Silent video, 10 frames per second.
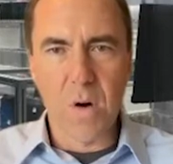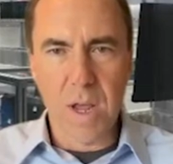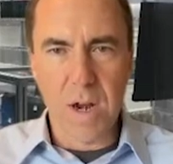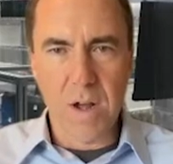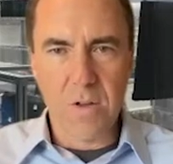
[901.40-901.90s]

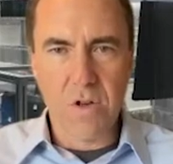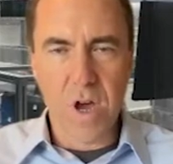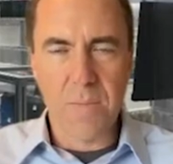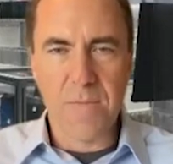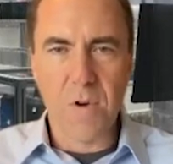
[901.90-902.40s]
get on their
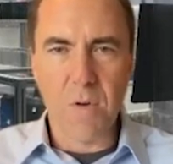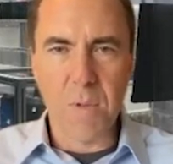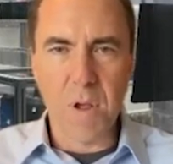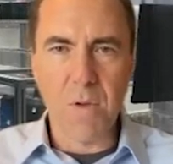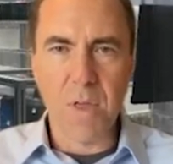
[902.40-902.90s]
shop floor and
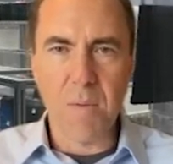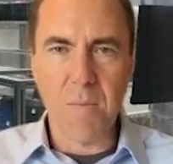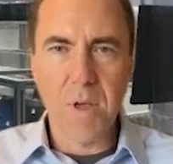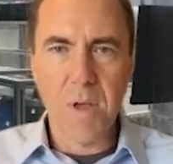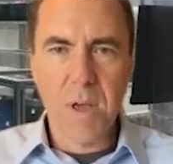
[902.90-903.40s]
meet with
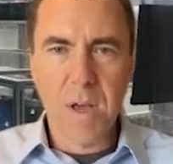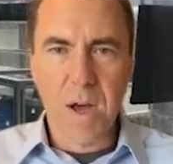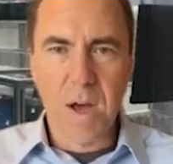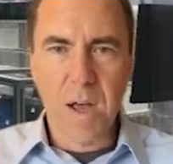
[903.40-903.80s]
them and